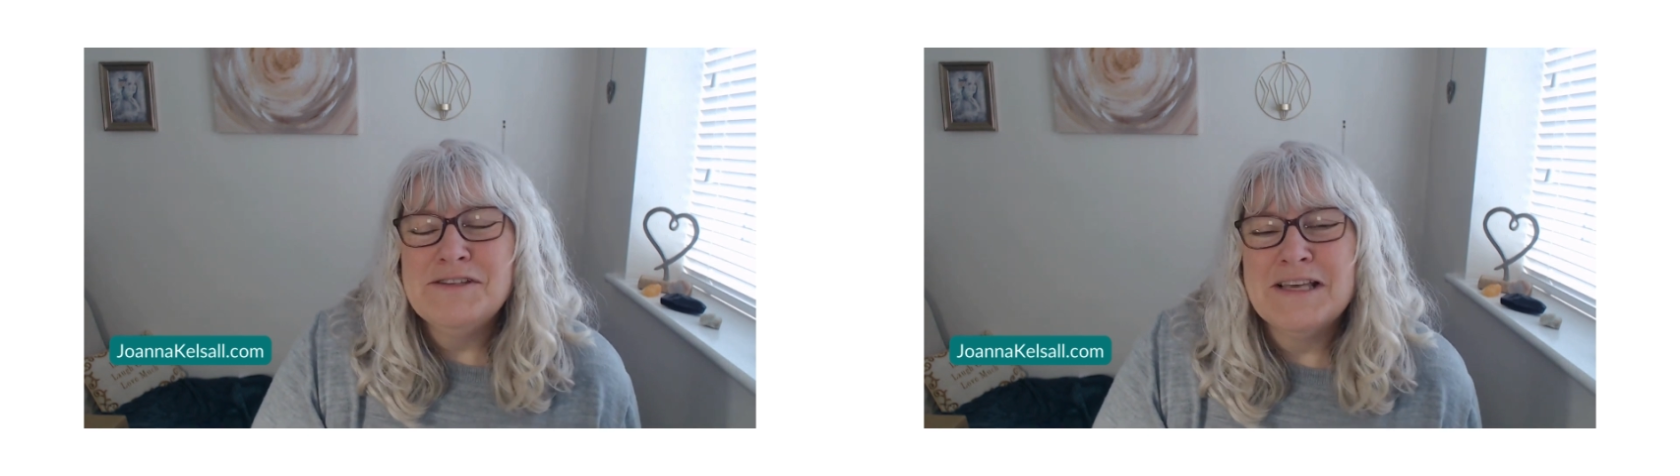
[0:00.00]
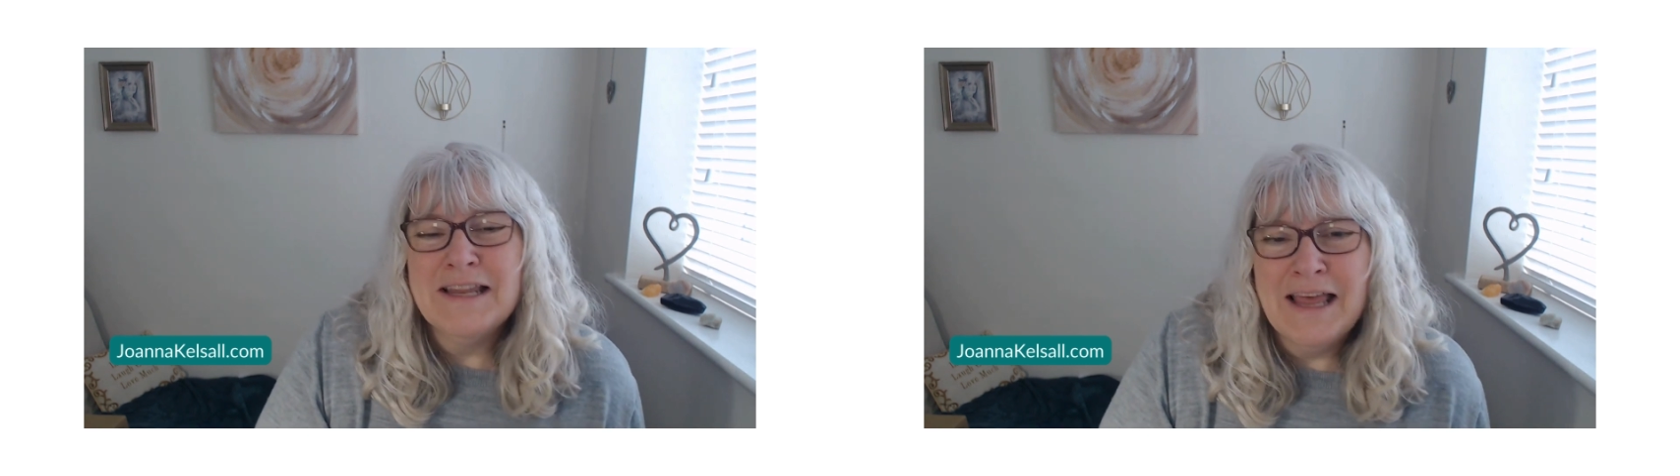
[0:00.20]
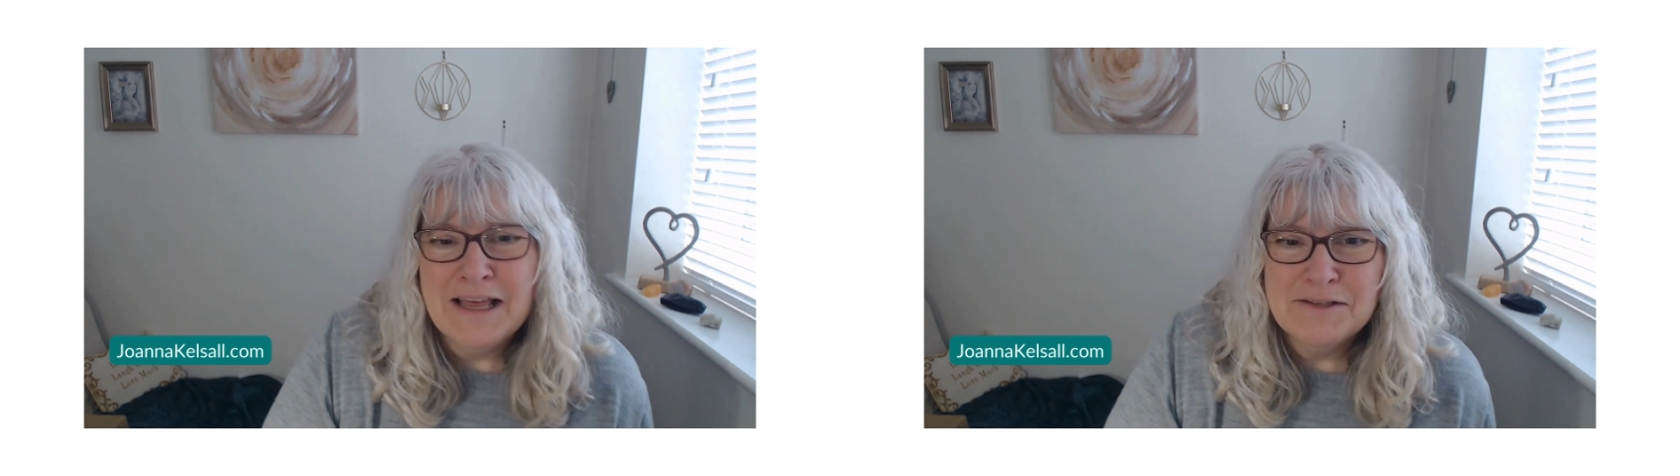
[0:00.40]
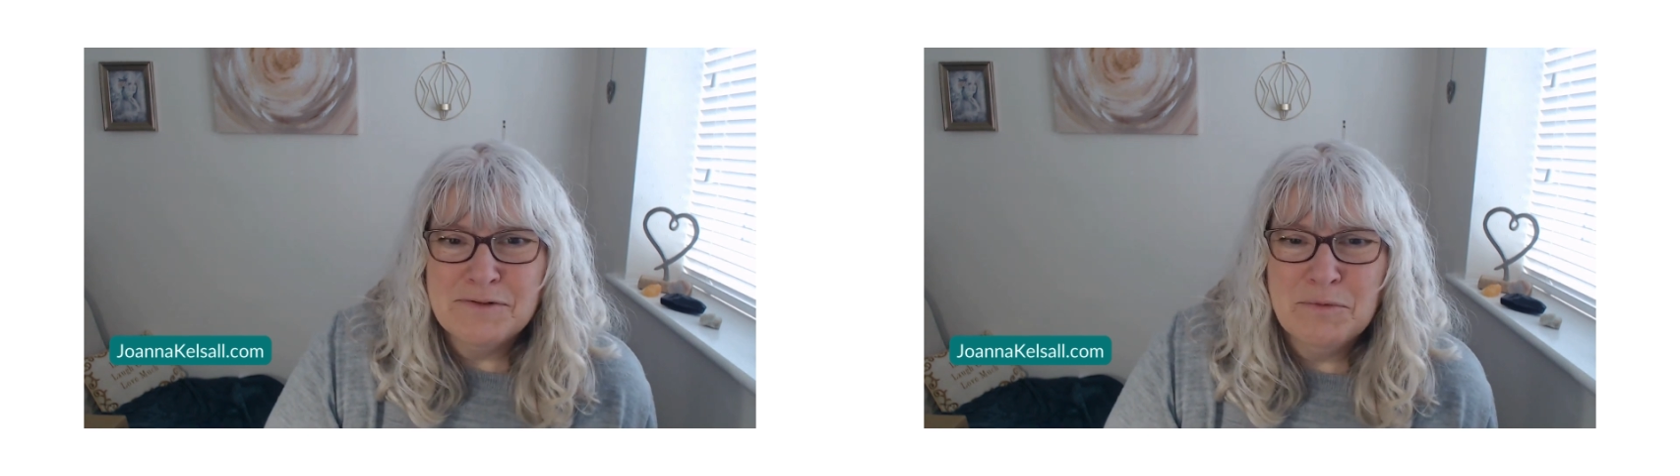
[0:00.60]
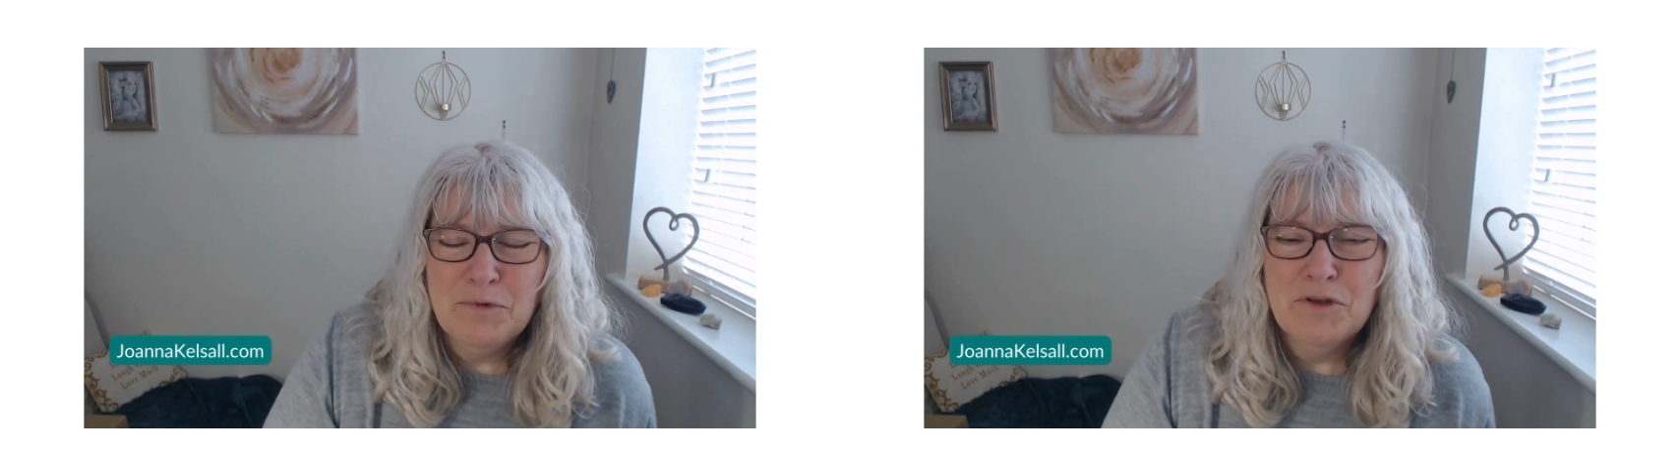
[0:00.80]
to connect
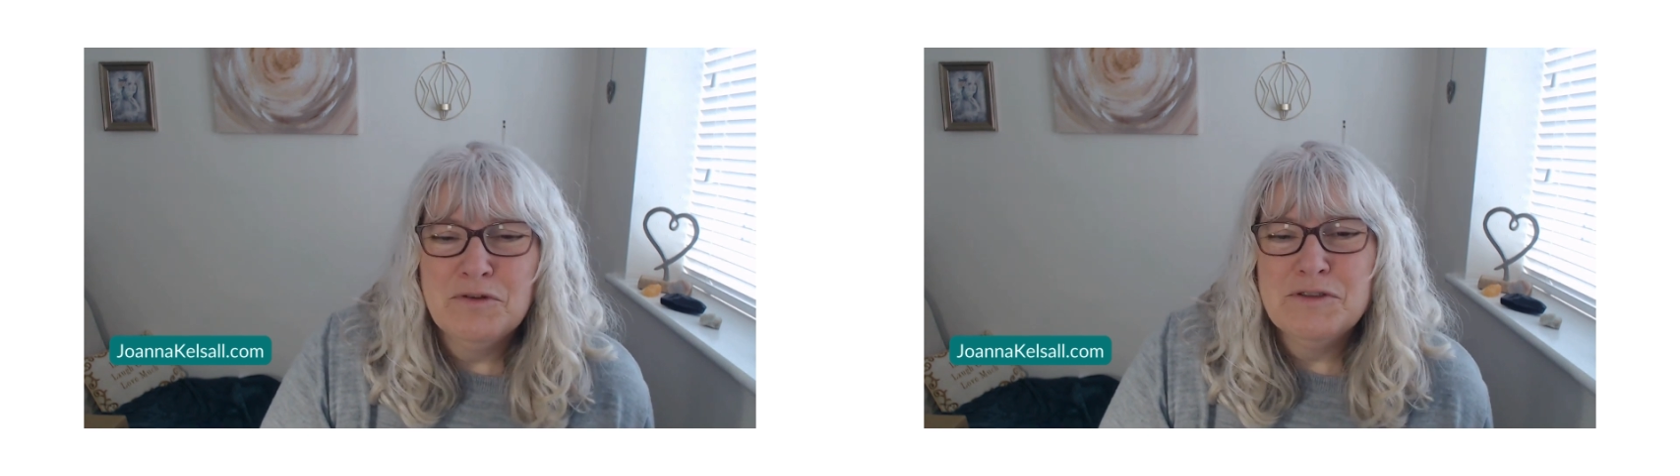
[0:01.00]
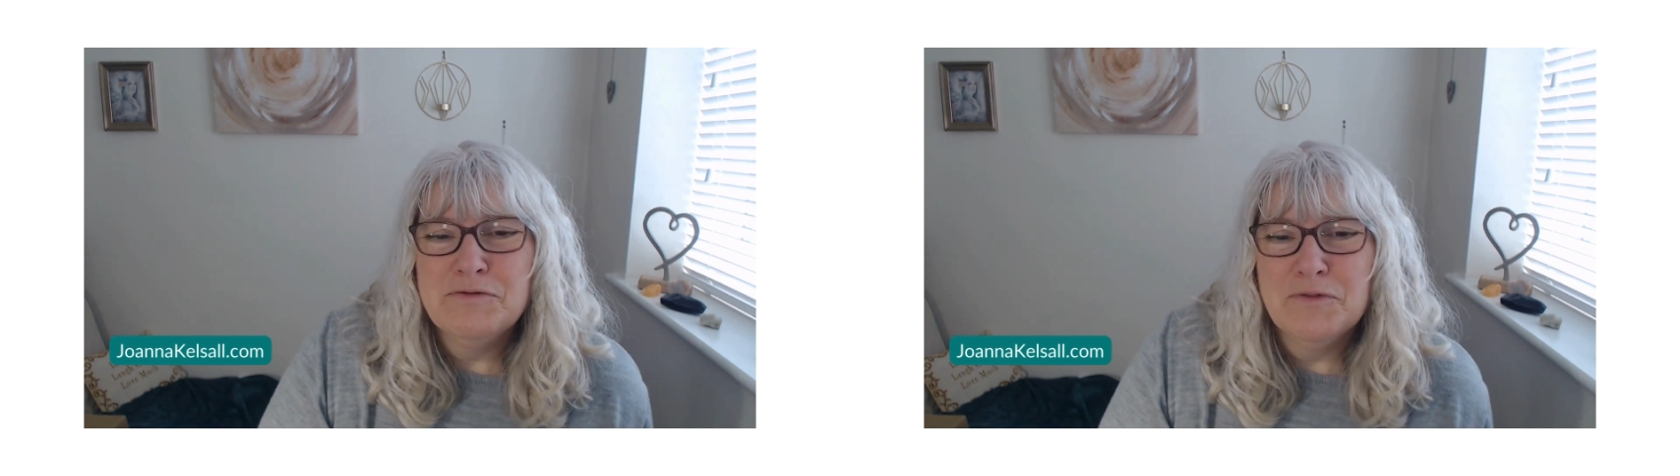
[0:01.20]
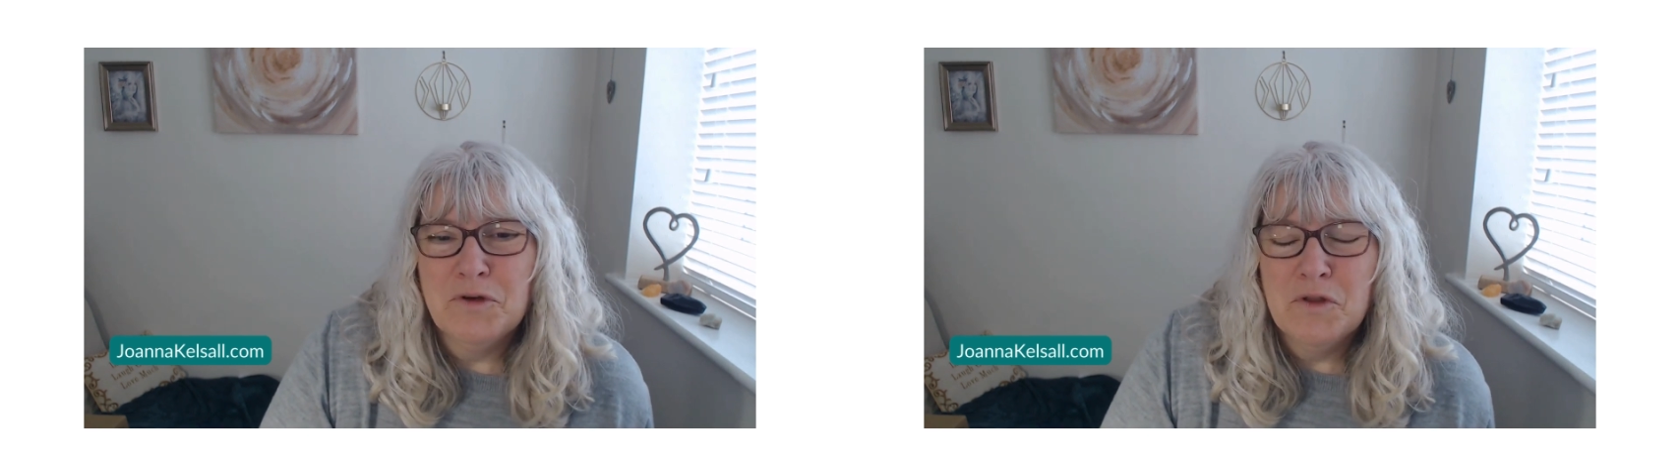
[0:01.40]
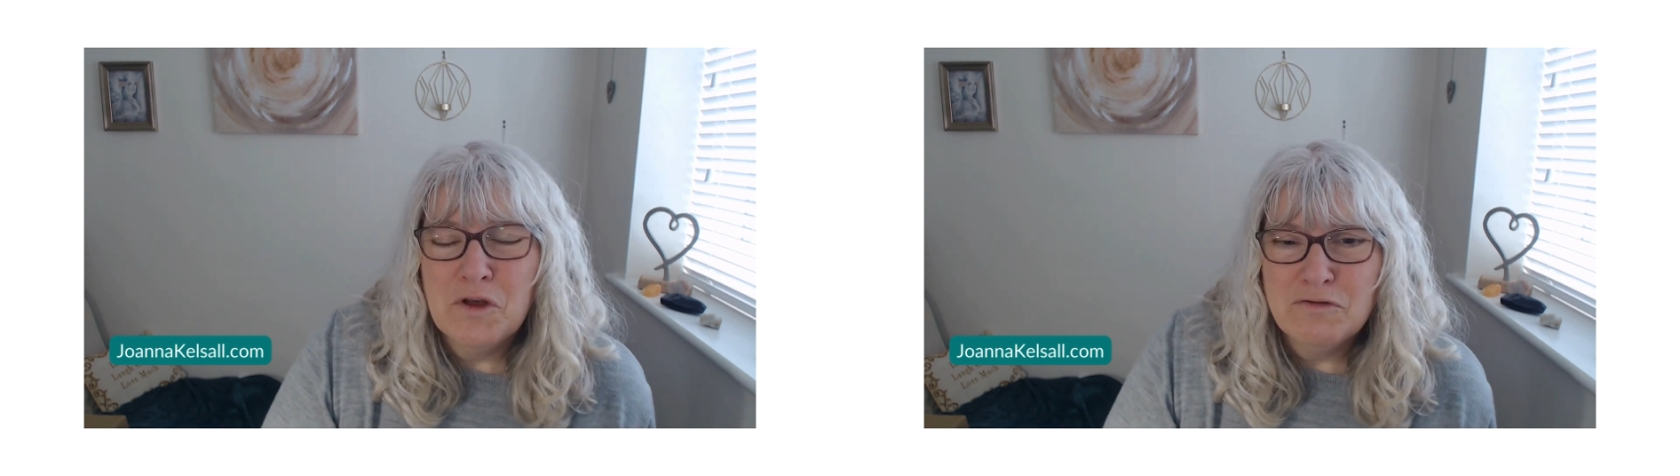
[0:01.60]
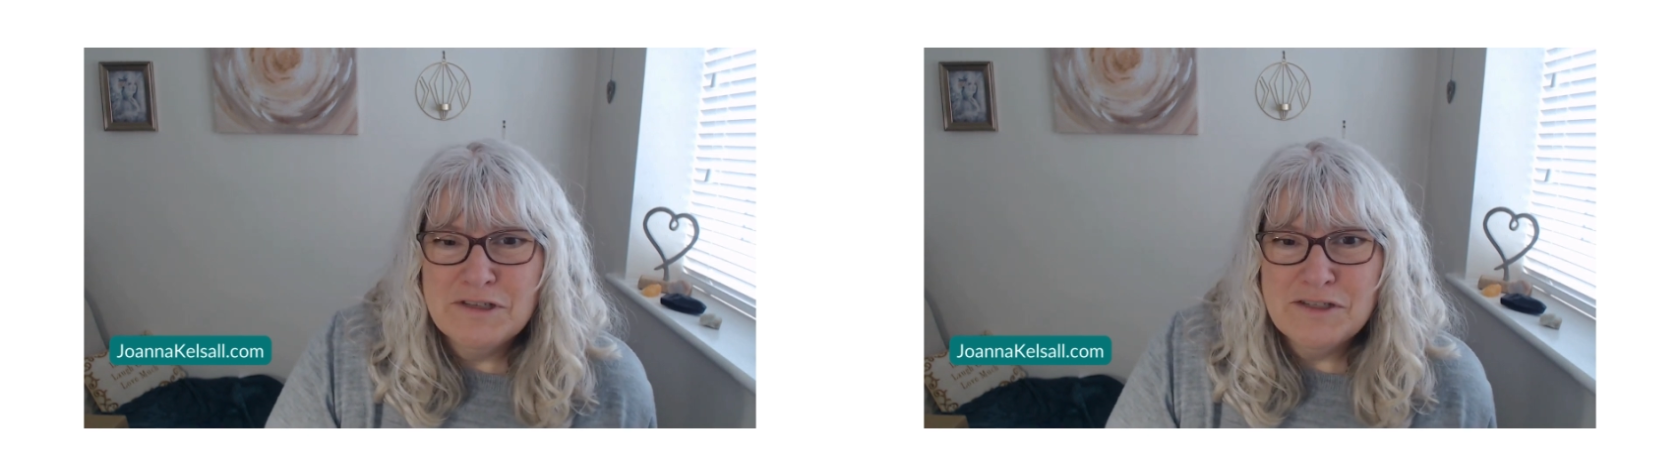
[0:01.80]
with the beautiful
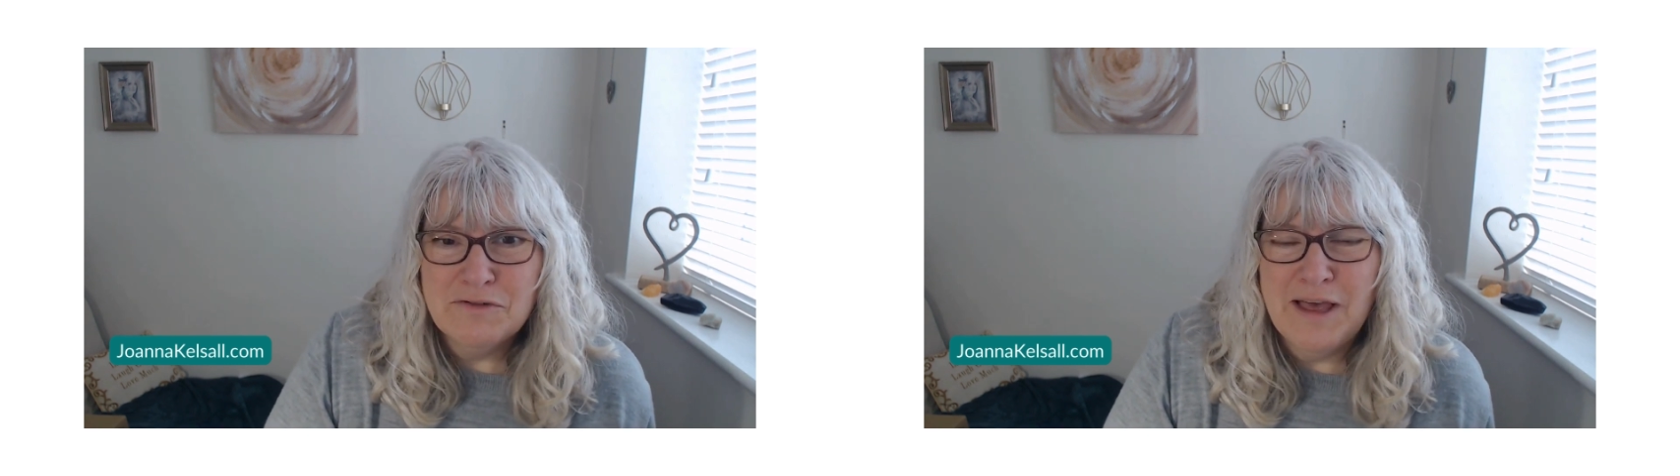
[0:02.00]
crystal